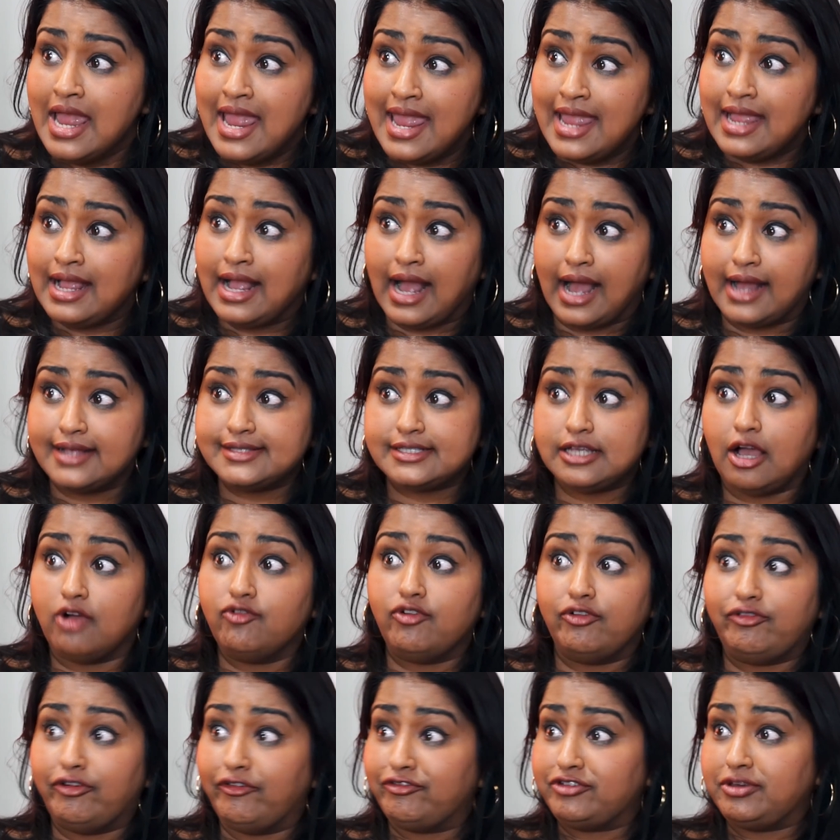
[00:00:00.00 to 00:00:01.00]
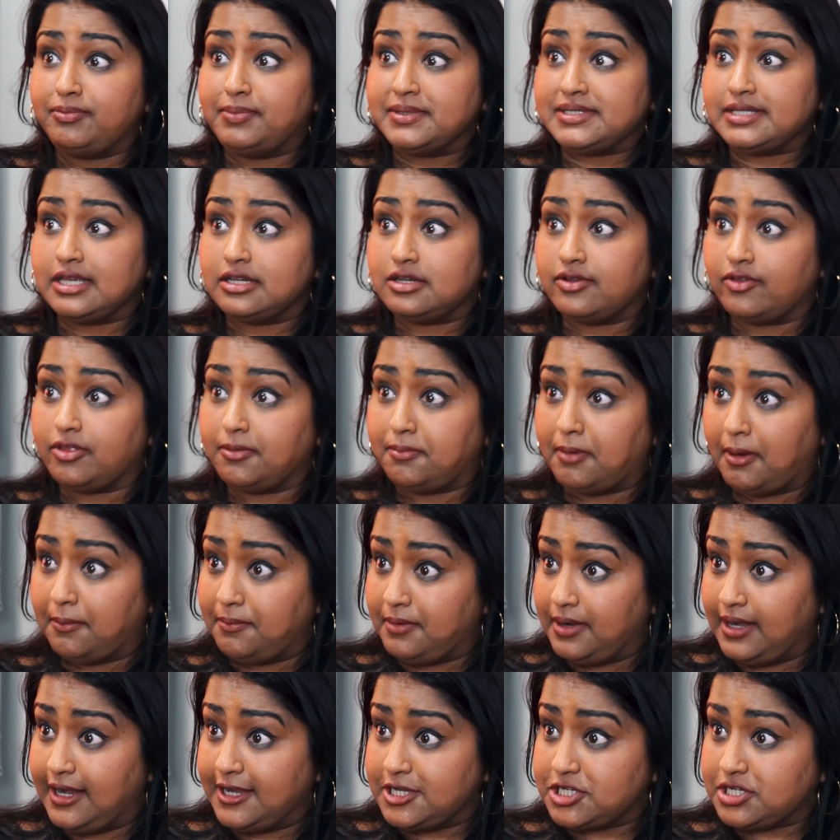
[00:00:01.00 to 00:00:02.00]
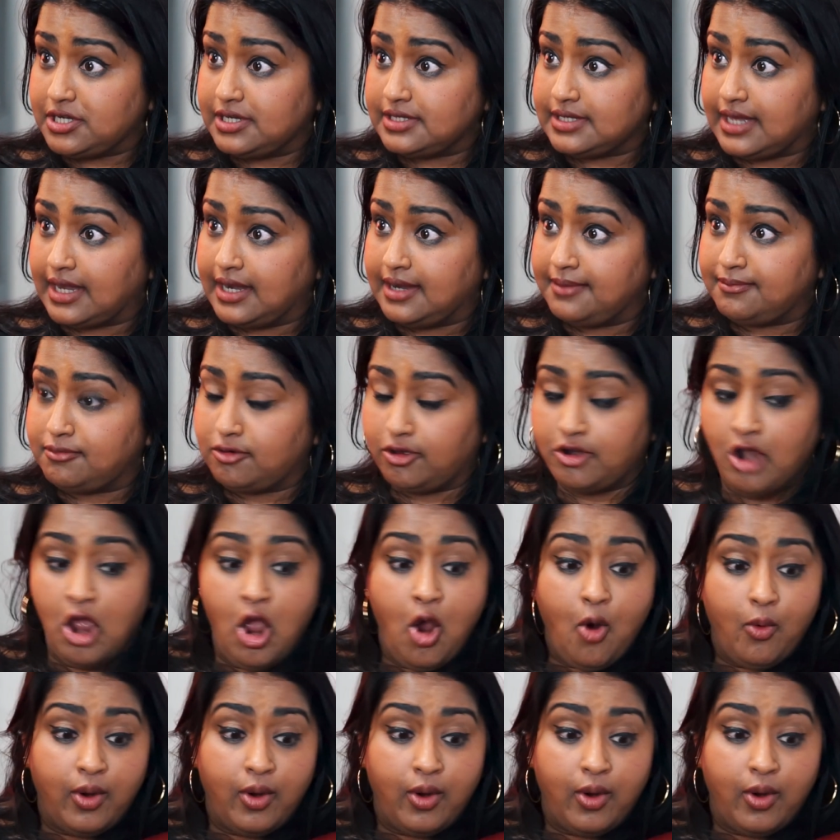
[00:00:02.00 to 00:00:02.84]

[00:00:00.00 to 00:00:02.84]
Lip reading: In Gaza, over 50% of the population is unemployed.